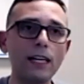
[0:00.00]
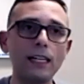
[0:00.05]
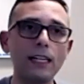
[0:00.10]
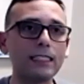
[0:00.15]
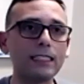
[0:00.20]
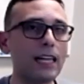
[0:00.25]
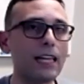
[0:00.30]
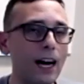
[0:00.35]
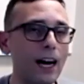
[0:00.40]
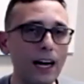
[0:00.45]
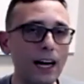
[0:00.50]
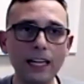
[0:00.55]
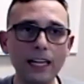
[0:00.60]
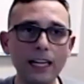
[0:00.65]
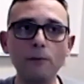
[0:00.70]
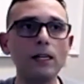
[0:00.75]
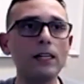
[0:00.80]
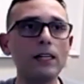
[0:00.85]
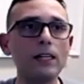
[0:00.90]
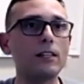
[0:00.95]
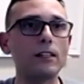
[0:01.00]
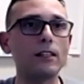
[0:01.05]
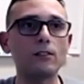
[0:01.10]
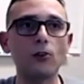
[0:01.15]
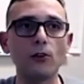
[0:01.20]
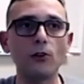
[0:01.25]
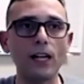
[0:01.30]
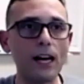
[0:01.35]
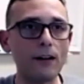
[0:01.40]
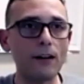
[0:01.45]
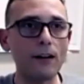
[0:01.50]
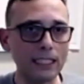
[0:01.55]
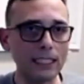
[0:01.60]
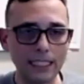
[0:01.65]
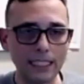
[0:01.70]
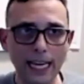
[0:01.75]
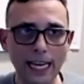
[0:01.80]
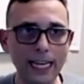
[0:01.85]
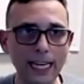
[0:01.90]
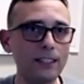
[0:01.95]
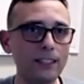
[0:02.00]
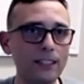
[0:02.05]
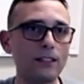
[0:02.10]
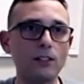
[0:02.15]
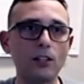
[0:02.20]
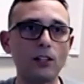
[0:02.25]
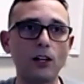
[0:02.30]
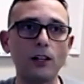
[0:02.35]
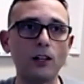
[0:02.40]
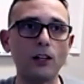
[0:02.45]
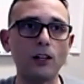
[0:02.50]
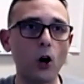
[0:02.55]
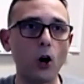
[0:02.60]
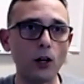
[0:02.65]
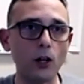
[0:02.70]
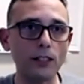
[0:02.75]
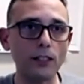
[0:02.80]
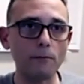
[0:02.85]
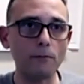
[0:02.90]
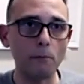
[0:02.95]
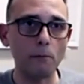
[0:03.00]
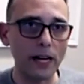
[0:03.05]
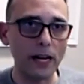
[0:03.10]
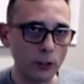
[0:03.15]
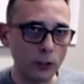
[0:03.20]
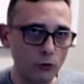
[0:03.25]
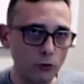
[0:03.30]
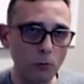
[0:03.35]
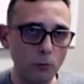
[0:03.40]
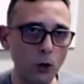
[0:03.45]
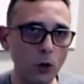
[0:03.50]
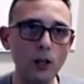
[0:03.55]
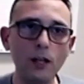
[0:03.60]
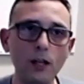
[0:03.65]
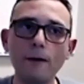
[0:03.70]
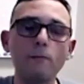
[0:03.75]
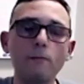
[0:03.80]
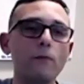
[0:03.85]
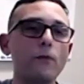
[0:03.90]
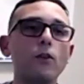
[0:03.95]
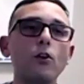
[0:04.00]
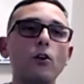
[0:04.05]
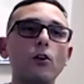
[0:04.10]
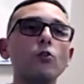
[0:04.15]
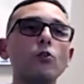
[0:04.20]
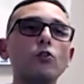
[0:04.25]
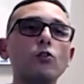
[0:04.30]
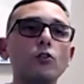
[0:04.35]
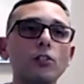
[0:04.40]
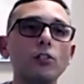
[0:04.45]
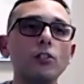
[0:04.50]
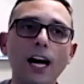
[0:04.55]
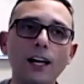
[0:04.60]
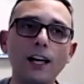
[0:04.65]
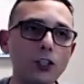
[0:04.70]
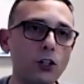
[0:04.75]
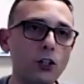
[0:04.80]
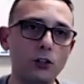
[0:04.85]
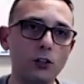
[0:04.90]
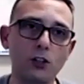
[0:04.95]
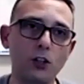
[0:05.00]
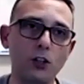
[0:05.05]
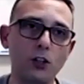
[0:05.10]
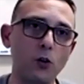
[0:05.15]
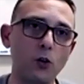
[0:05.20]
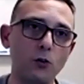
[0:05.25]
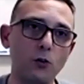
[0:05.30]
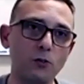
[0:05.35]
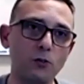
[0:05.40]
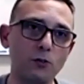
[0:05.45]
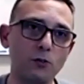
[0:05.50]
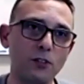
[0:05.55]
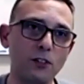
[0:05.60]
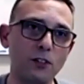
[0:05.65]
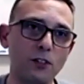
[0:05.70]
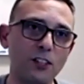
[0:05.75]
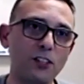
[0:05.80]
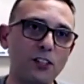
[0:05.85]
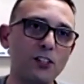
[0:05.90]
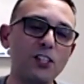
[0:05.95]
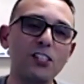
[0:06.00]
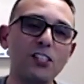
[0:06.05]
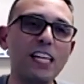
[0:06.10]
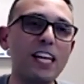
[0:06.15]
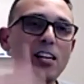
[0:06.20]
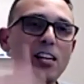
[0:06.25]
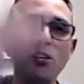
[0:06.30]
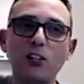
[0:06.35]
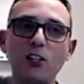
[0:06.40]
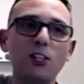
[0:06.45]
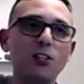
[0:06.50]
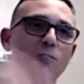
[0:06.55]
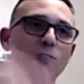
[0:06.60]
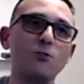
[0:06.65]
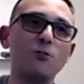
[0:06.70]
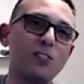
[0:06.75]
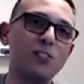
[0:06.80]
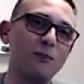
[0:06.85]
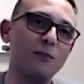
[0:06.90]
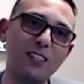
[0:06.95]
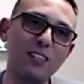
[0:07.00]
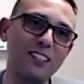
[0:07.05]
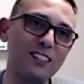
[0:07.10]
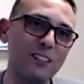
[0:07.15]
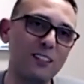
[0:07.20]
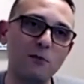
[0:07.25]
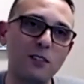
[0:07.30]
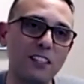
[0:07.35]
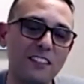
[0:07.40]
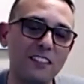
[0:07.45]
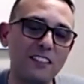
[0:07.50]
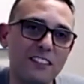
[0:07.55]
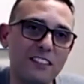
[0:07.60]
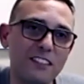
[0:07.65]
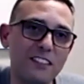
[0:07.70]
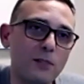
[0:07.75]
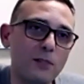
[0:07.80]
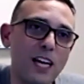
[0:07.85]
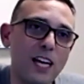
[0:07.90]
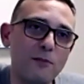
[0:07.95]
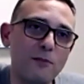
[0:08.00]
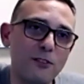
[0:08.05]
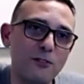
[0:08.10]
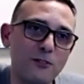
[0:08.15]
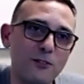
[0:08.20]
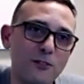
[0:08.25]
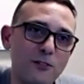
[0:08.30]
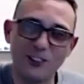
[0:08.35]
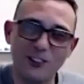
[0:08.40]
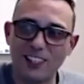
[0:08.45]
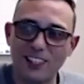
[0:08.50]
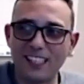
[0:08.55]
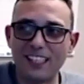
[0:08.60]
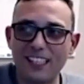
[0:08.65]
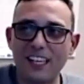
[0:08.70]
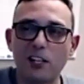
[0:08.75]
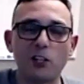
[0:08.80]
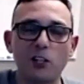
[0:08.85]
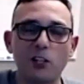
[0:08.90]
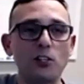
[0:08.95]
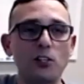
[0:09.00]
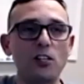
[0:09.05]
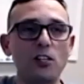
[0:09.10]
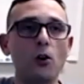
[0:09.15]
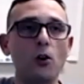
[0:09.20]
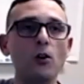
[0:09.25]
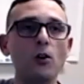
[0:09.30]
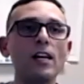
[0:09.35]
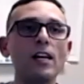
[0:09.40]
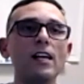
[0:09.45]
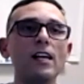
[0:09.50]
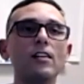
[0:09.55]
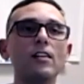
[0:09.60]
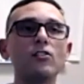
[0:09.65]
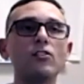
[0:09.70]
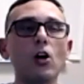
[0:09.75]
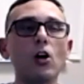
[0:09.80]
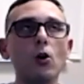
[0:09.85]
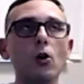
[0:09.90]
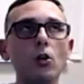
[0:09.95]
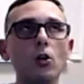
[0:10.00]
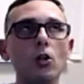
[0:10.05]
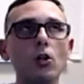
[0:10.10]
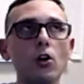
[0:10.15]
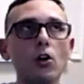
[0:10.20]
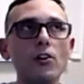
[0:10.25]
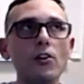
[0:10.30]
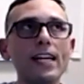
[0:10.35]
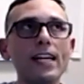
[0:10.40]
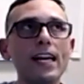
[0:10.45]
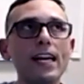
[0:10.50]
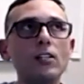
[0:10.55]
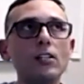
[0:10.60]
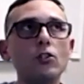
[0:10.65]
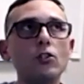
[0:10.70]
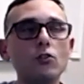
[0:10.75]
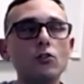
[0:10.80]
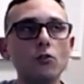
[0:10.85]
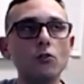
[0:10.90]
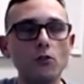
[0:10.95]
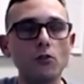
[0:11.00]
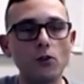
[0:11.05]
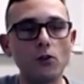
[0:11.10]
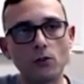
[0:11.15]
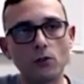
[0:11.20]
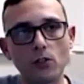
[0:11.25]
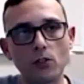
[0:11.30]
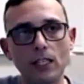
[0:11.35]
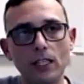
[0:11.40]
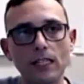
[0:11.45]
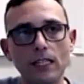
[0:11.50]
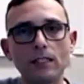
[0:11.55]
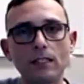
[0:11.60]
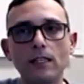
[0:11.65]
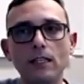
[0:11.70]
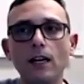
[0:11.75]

time, that don't have a date, that don't aren't measurable, those are not good goals. Because yeah. just saying you're going to do something, something in, sometime in the future, that's not a good goal. So learning how to do those things